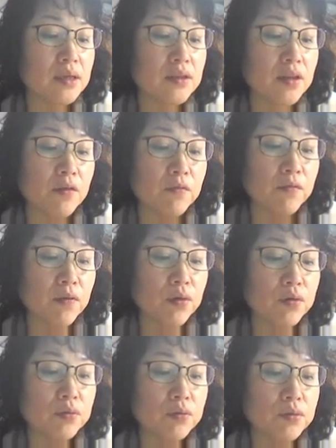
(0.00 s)

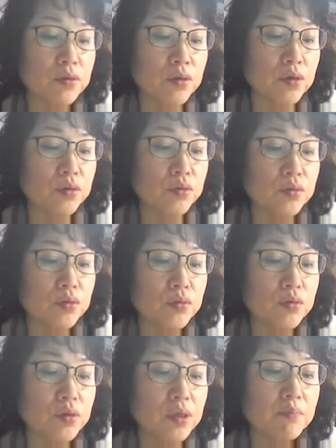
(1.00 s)
therefore,
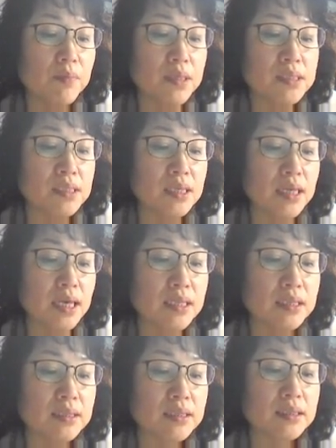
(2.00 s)
to
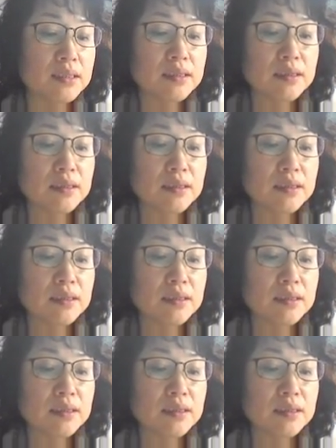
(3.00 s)
investigate